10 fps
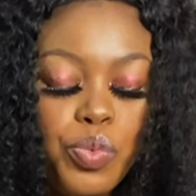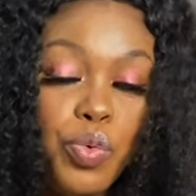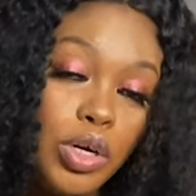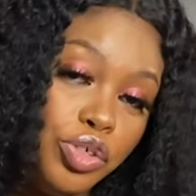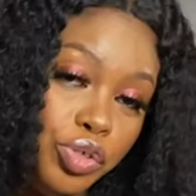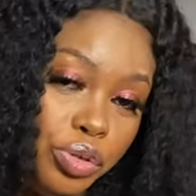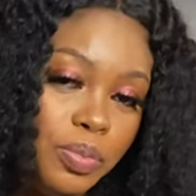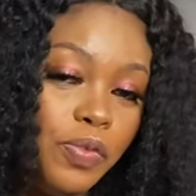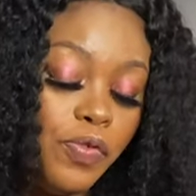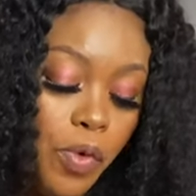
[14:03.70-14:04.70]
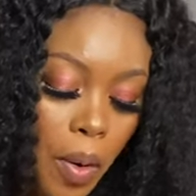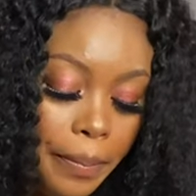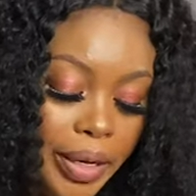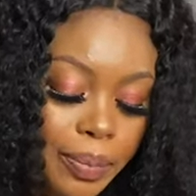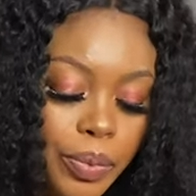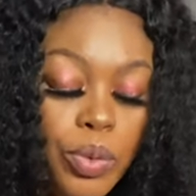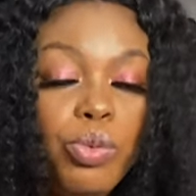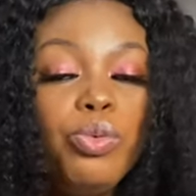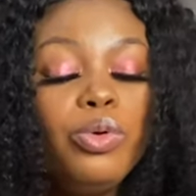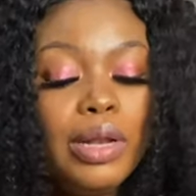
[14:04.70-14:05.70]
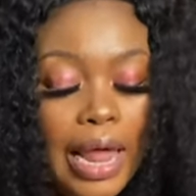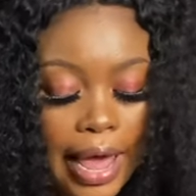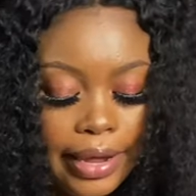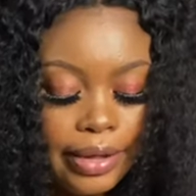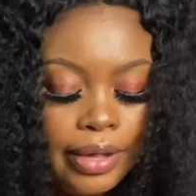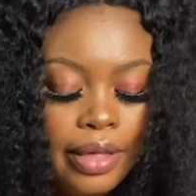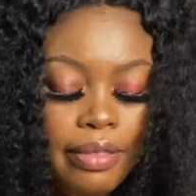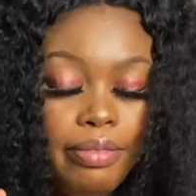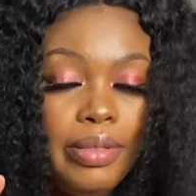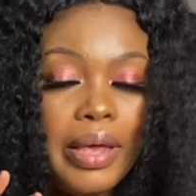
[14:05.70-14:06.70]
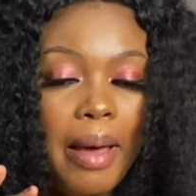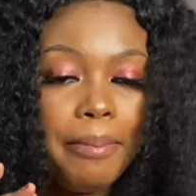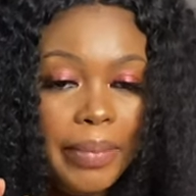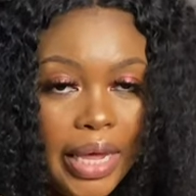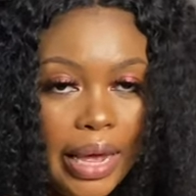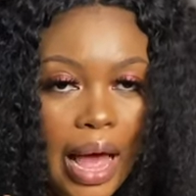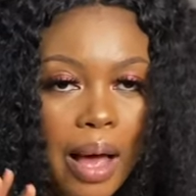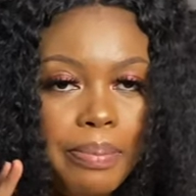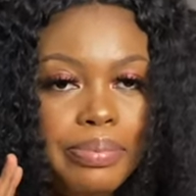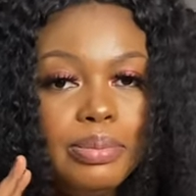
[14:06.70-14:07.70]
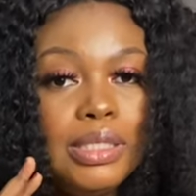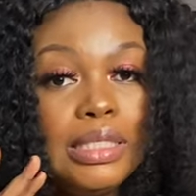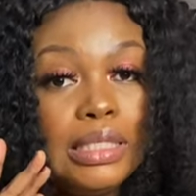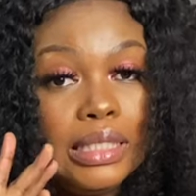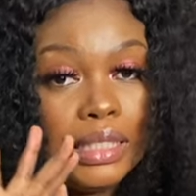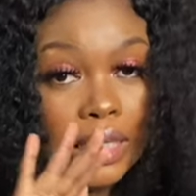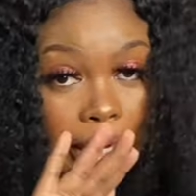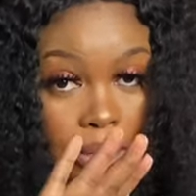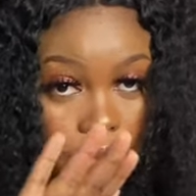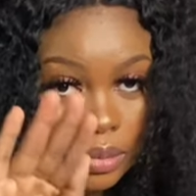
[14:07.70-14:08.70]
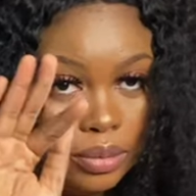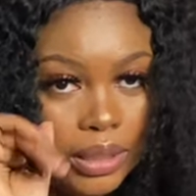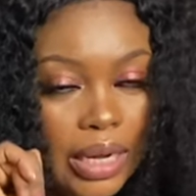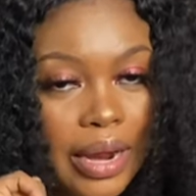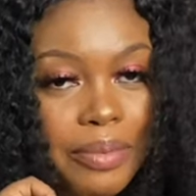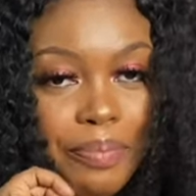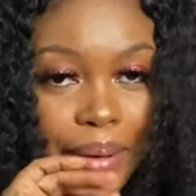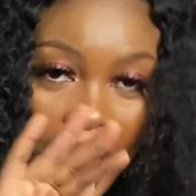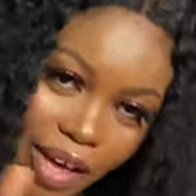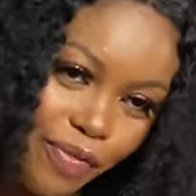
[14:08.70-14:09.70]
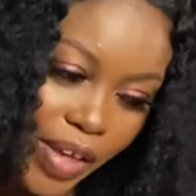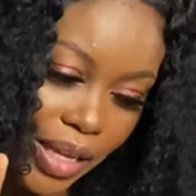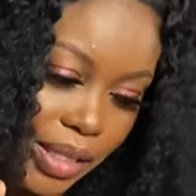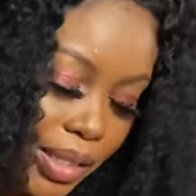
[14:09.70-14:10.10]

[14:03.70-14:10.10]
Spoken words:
wardrobe for people who like their makeup sealed and perfect.